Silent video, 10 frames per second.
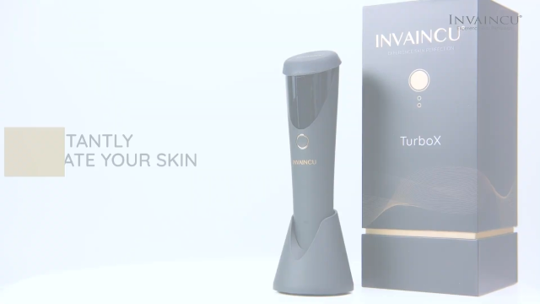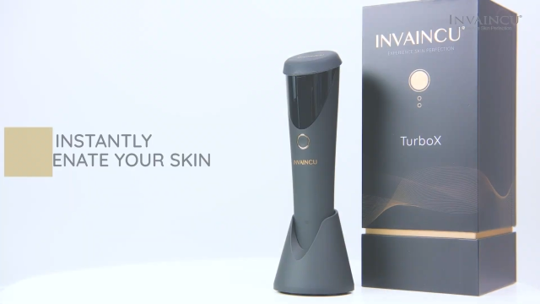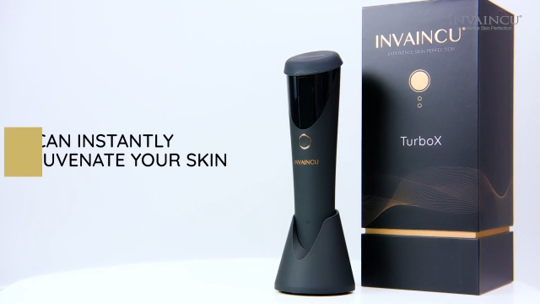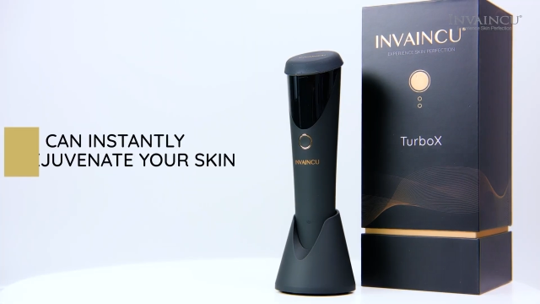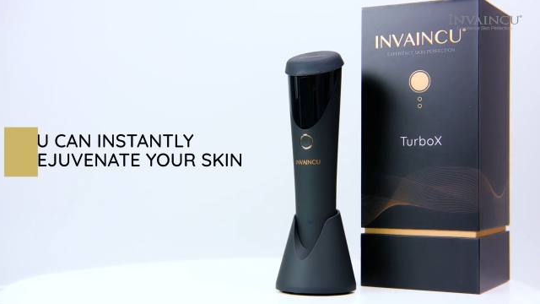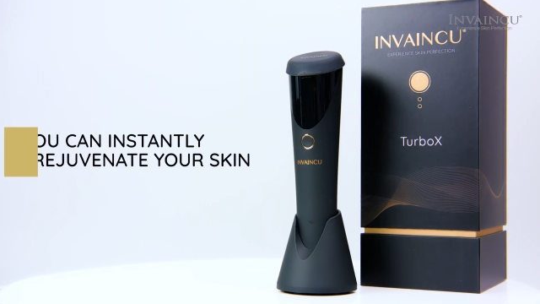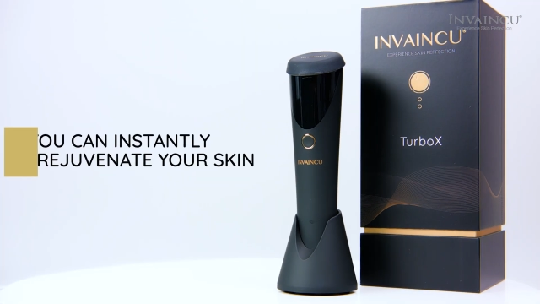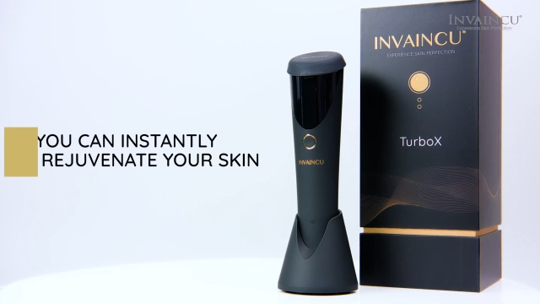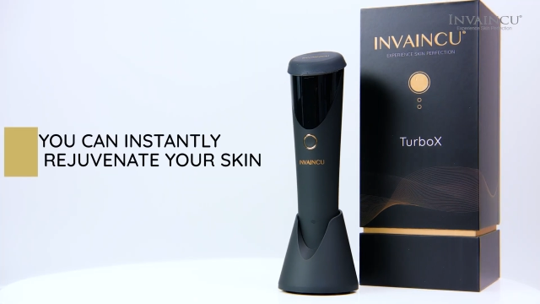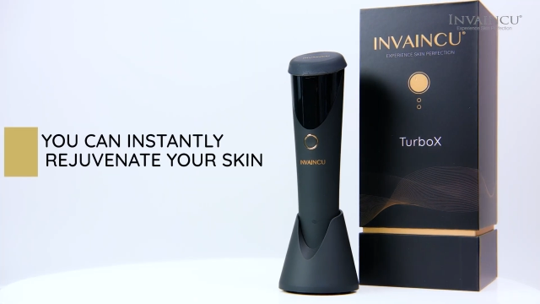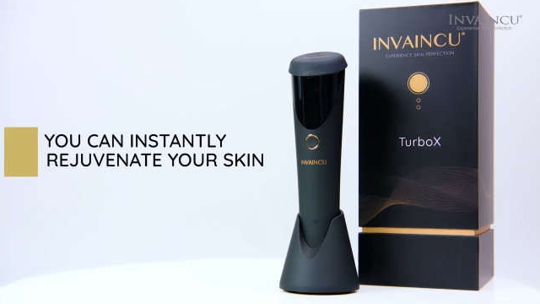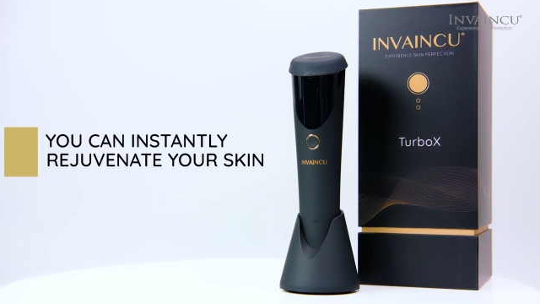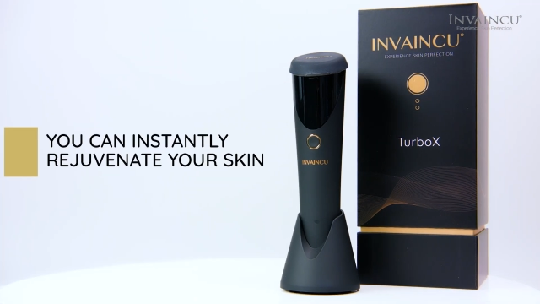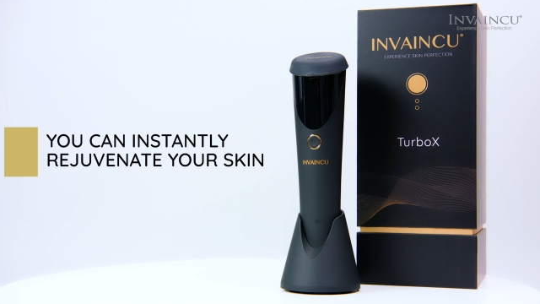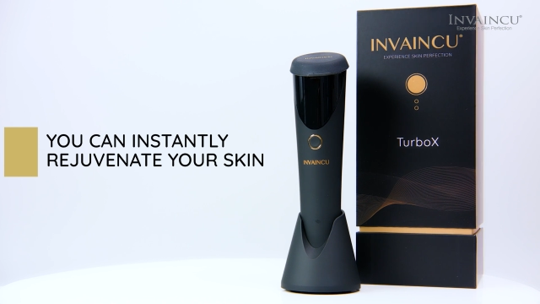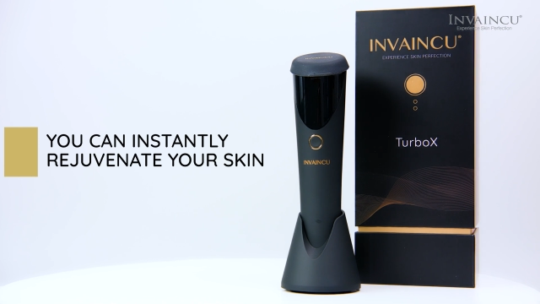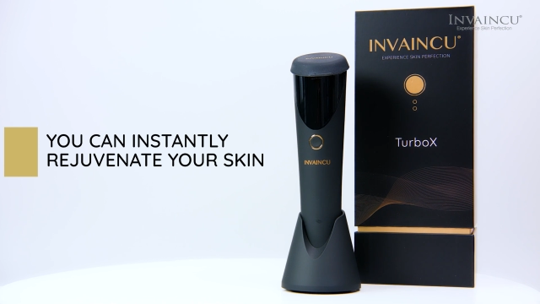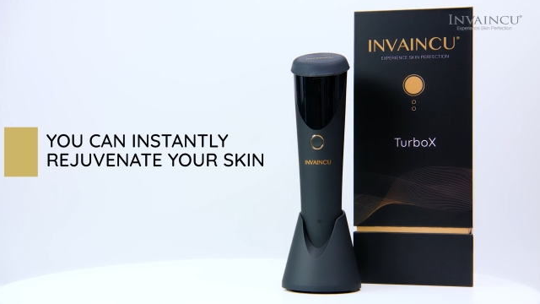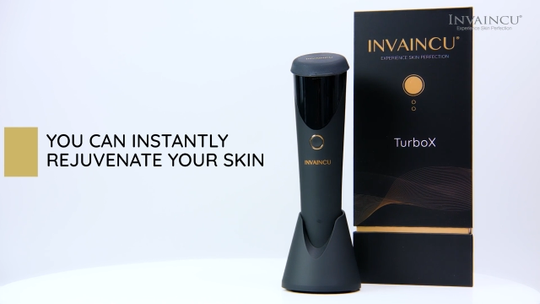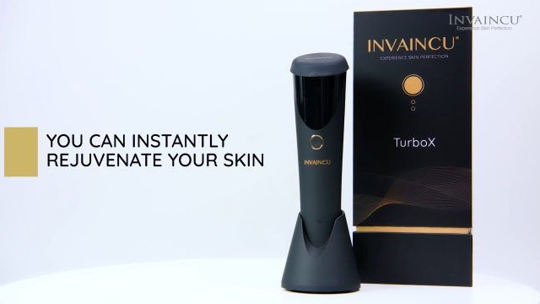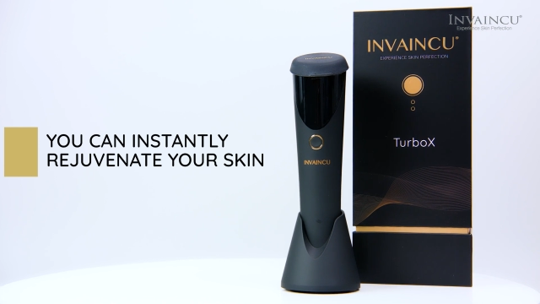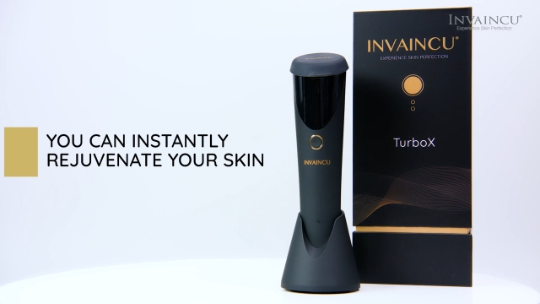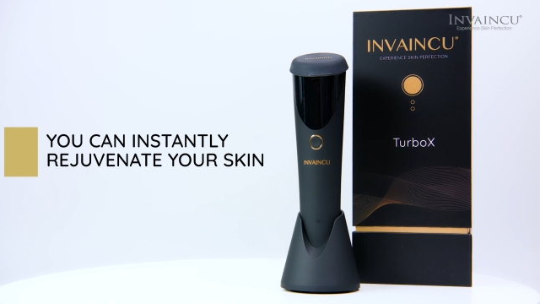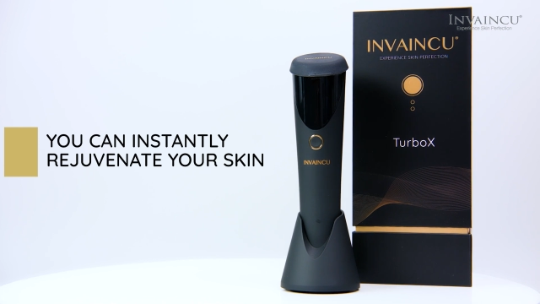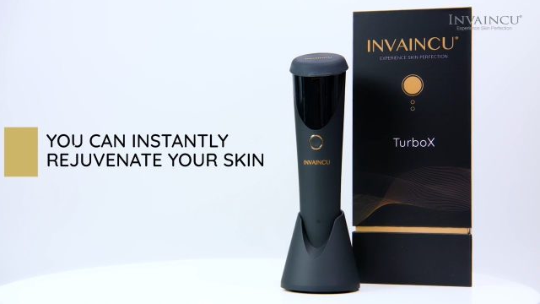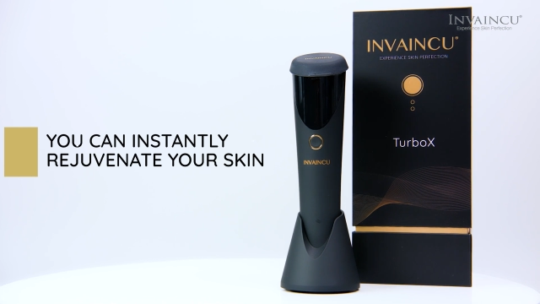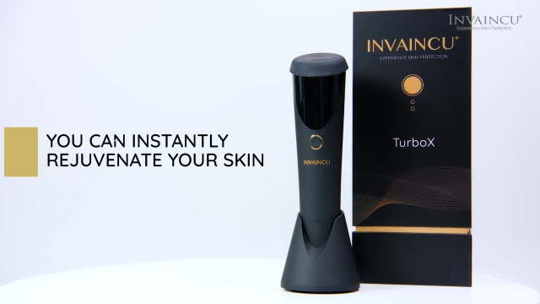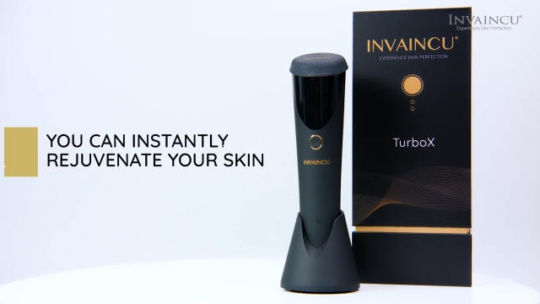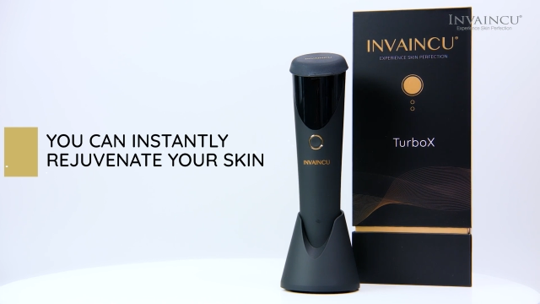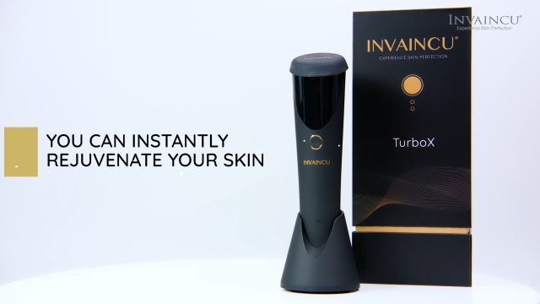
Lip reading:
No face is visible, so there are no lips to read.